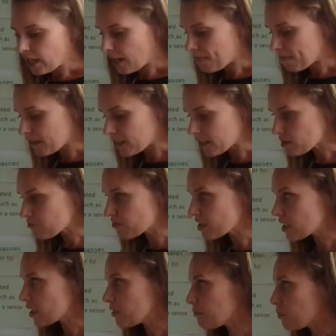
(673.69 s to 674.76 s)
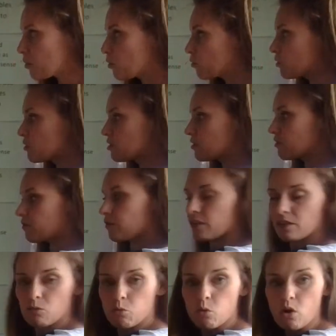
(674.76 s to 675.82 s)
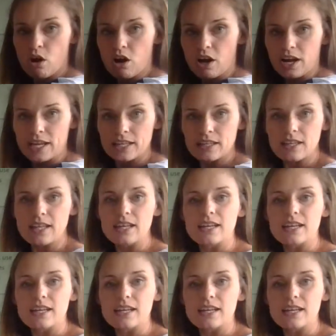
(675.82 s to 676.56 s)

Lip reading: And that's really important for the why.